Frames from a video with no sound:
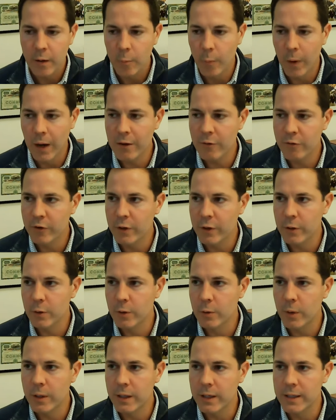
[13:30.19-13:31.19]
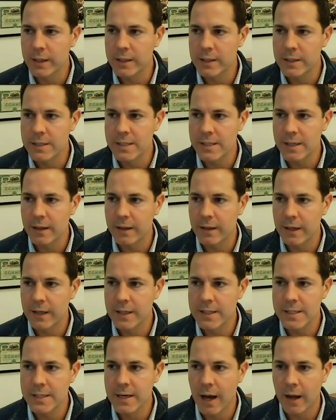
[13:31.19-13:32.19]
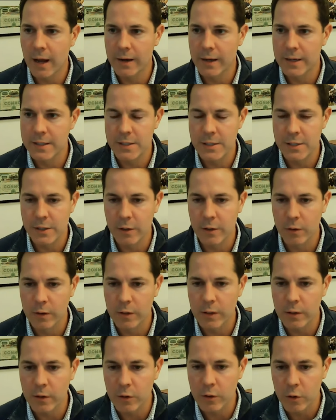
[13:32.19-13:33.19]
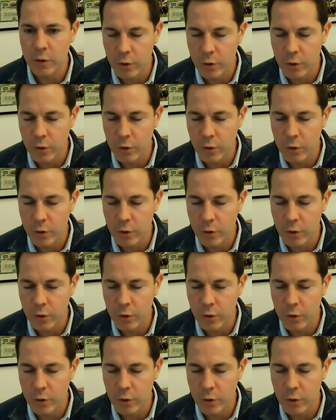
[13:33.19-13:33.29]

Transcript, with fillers: My view is it's not necessarily